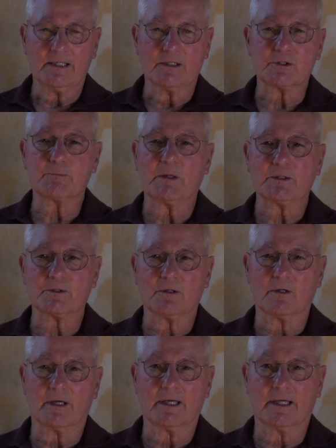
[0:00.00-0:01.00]
it's
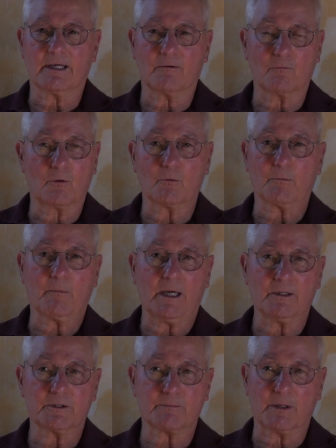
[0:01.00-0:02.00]
special, and it will
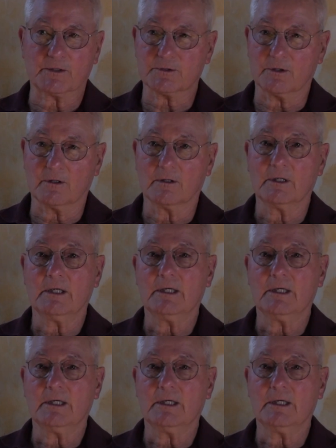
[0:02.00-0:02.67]
remain special